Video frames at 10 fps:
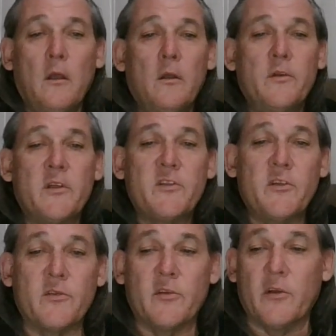This
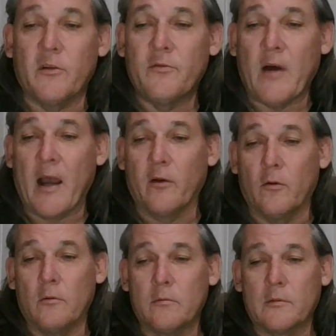is the
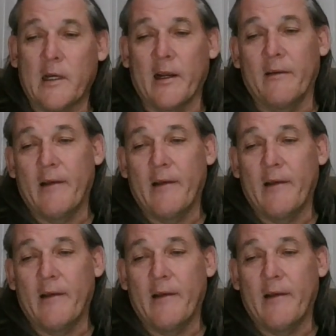final kind of